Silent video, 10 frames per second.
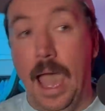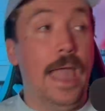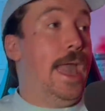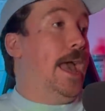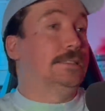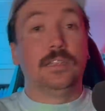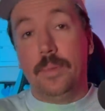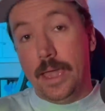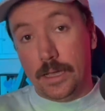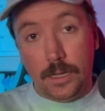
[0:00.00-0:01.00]
I had to
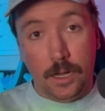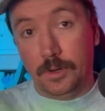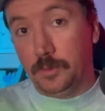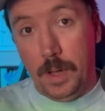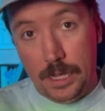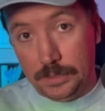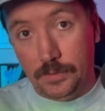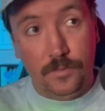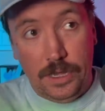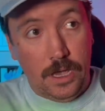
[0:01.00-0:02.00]
make a response
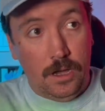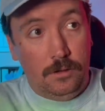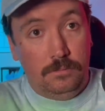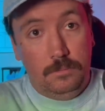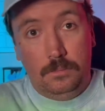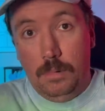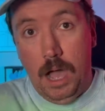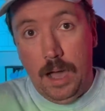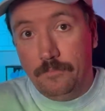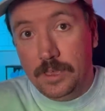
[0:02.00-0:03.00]
video.
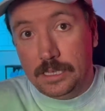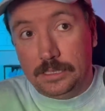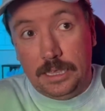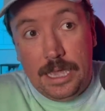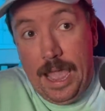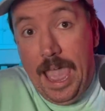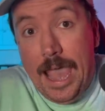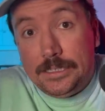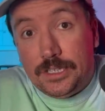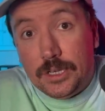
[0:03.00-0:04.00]
Obviously, I
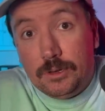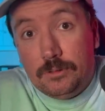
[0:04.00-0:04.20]
had to.